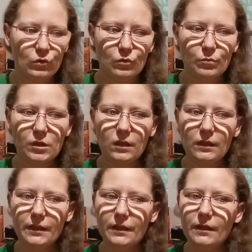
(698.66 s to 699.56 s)

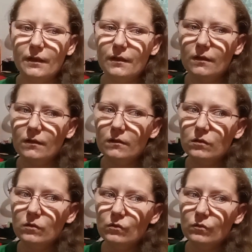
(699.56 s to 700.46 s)
probably
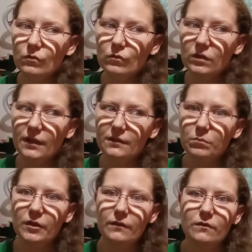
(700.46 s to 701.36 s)
last
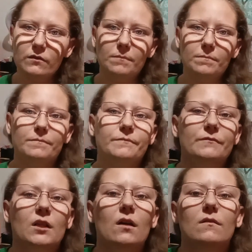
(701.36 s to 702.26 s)
month or something.
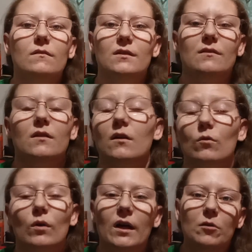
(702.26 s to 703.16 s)
That's not a
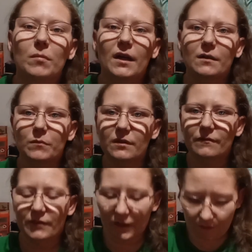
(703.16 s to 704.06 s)
while back, but
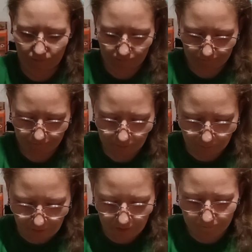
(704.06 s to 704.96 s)
it is to me.